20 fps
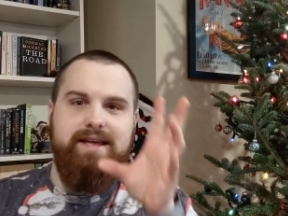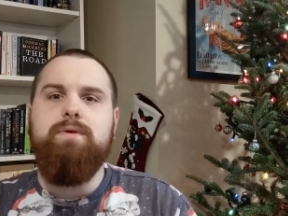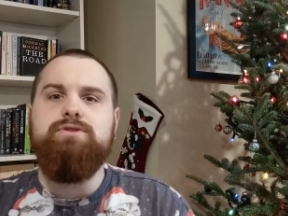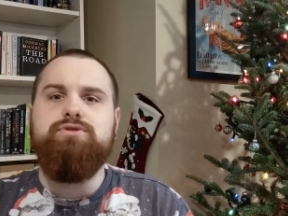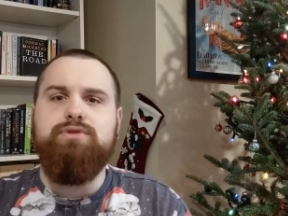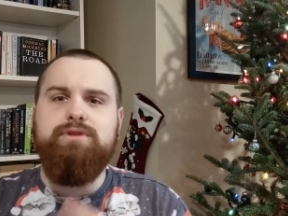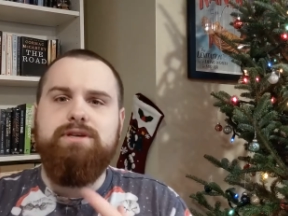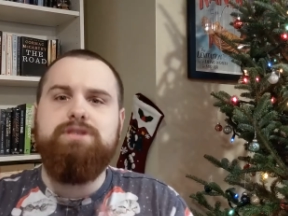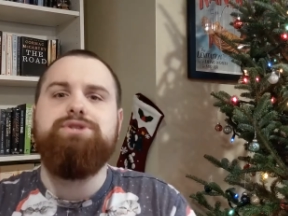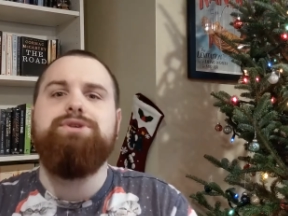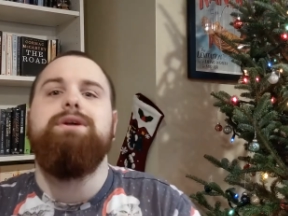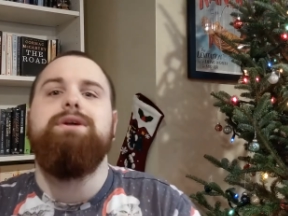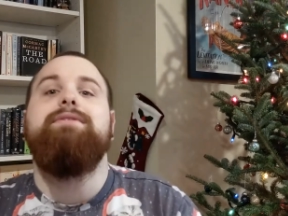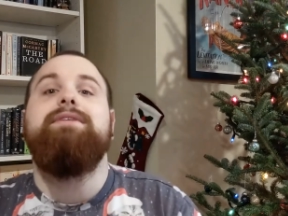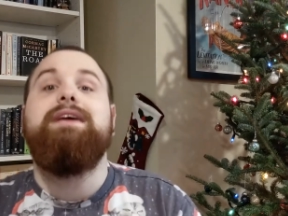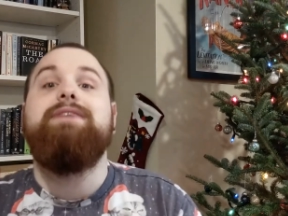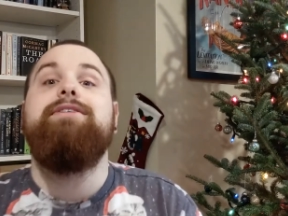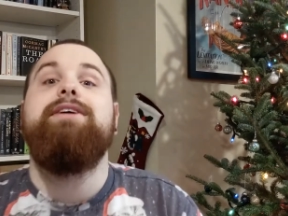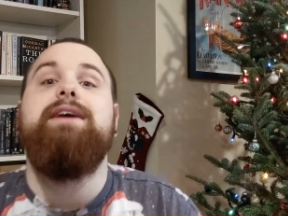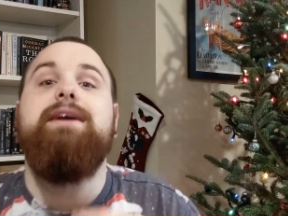or this tradition
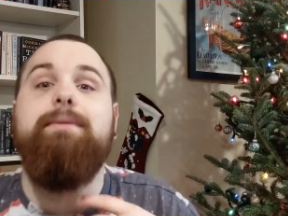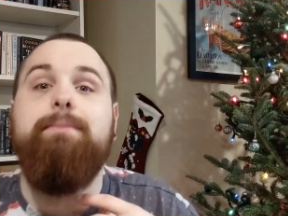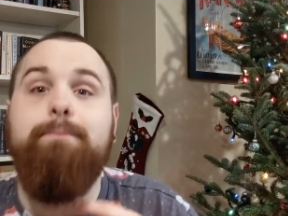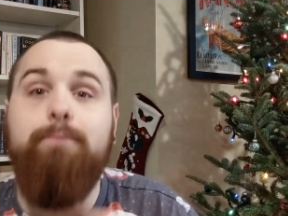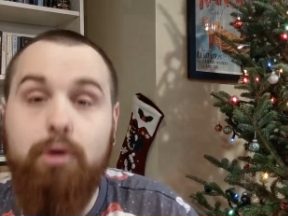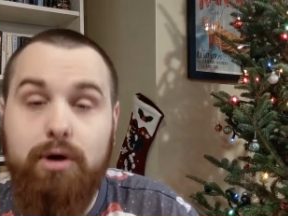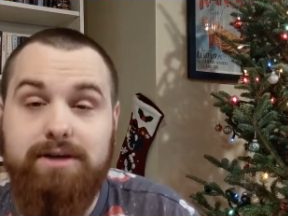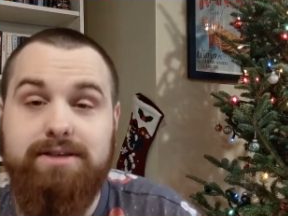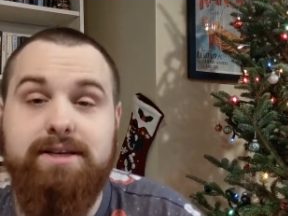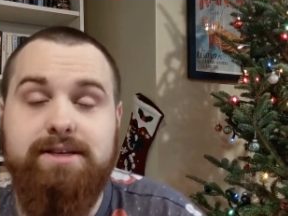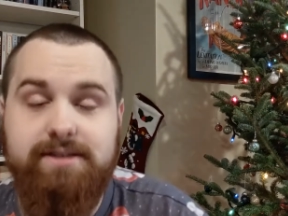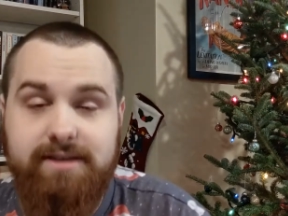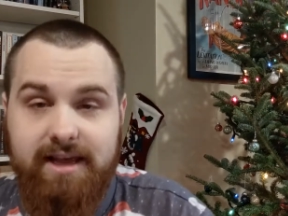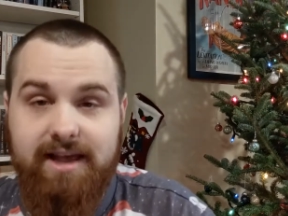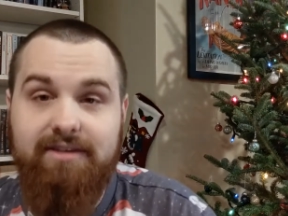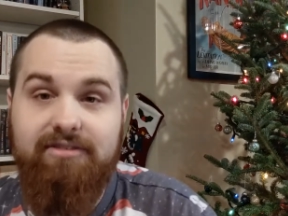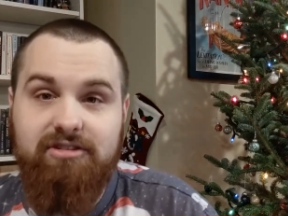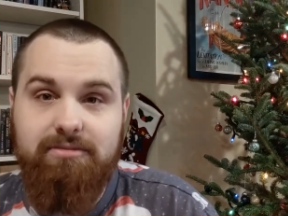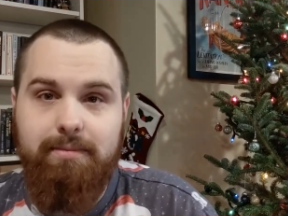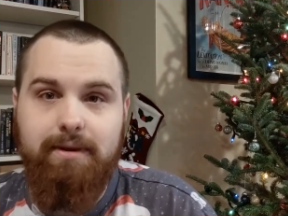of giving books as
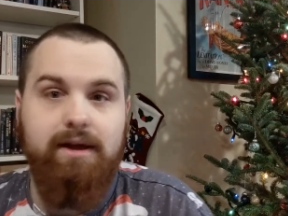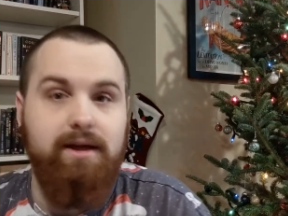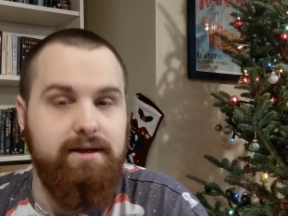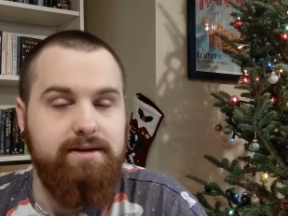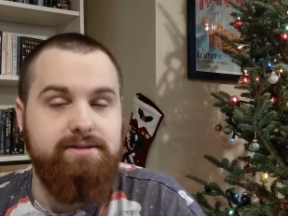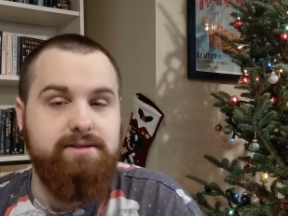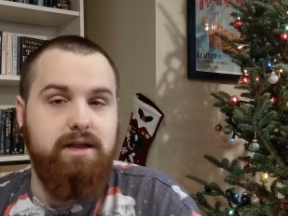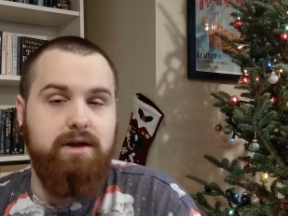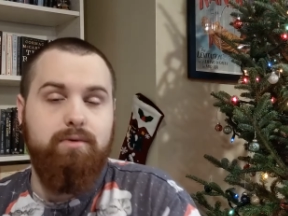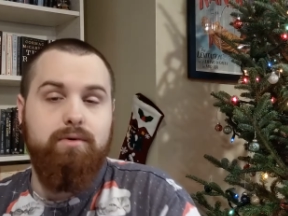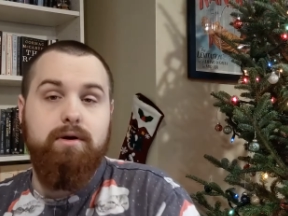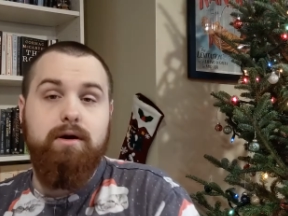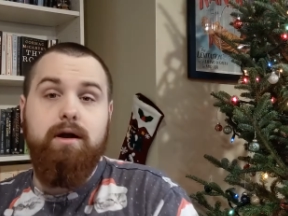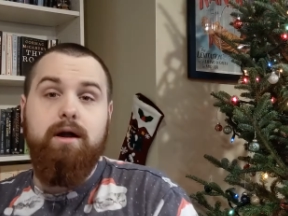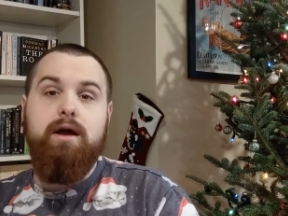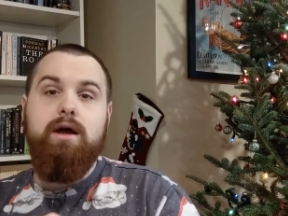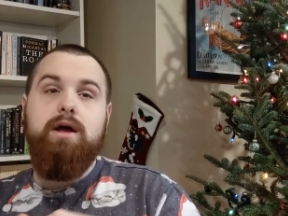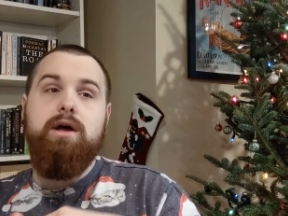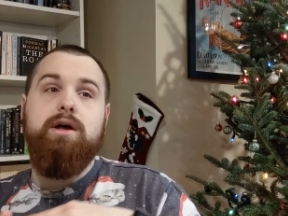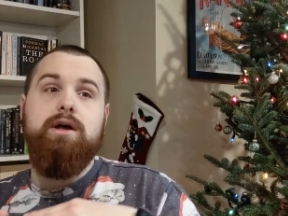gifts because they
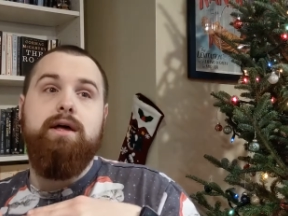were